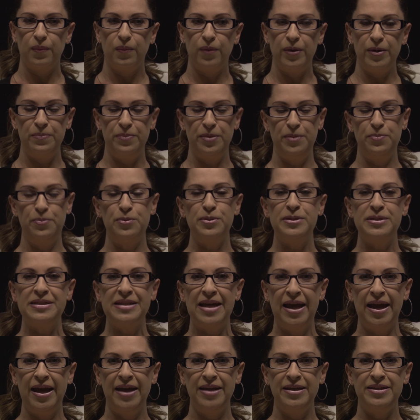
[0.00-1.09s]
When people
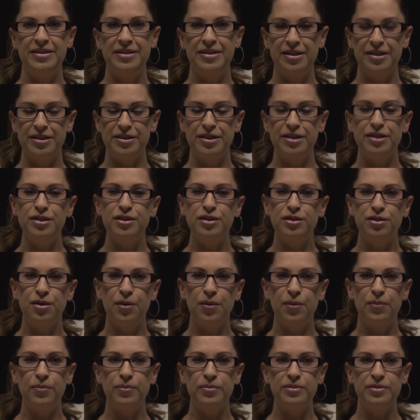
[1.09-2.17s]
say sticks and
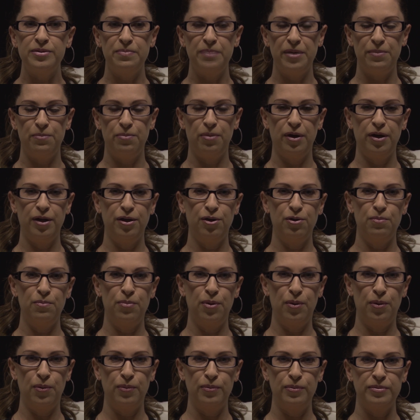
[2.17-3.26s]
stones may break your
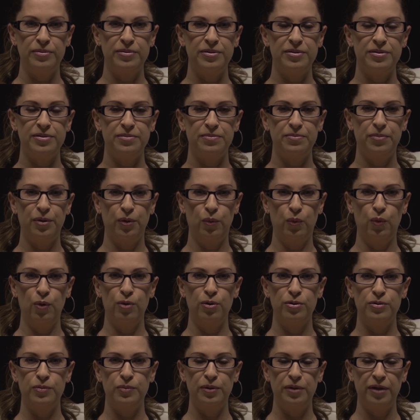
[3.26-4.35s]
bones, but
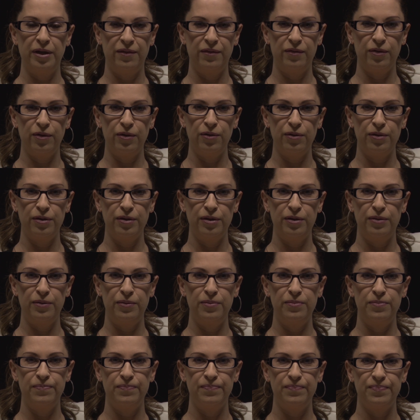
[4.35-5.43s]
words will never hurt
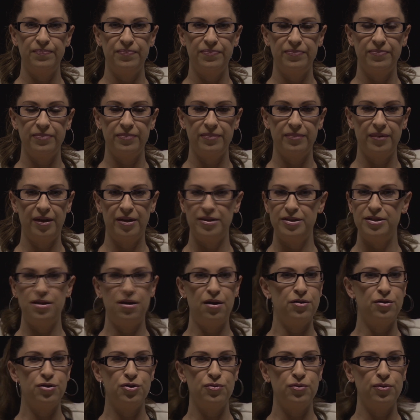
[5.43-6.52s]
you, that's
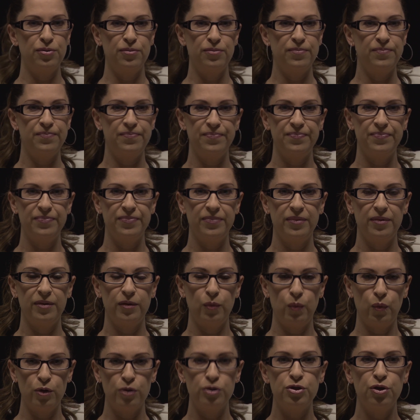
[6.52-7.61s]
not true.
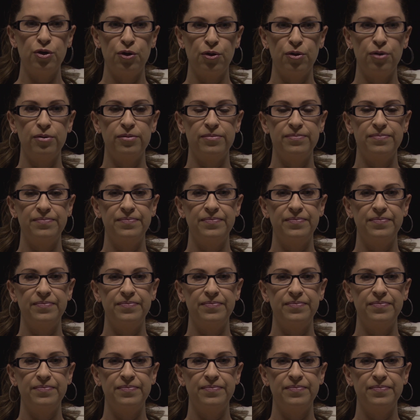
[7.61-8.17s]
Words hurt.